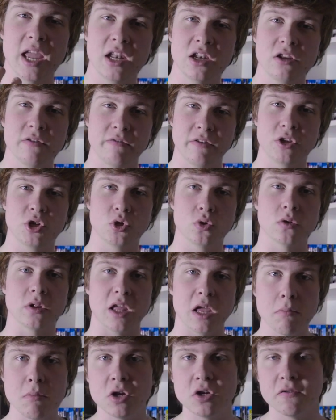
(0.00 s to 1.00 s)
individual
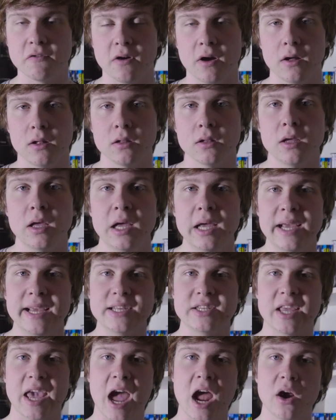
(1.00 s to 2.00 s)
image file
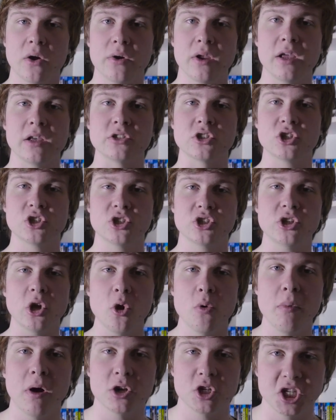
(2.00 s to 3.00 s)
is carrying
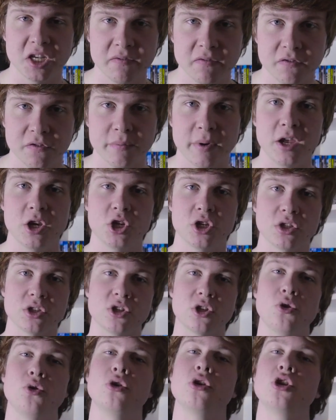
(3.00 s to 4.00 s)
so much information,
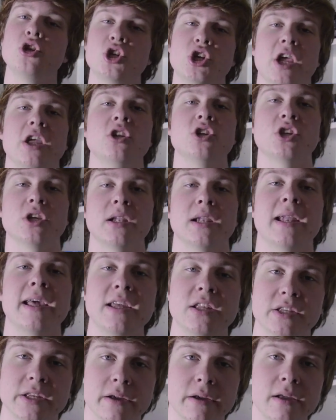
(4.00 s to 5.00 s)
so you can change it
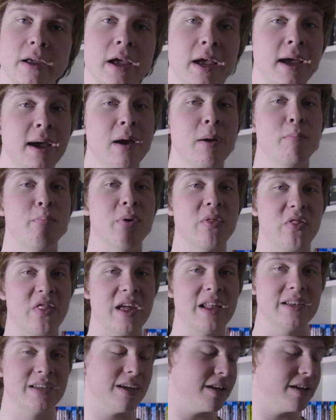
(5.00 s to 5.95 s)
later. But that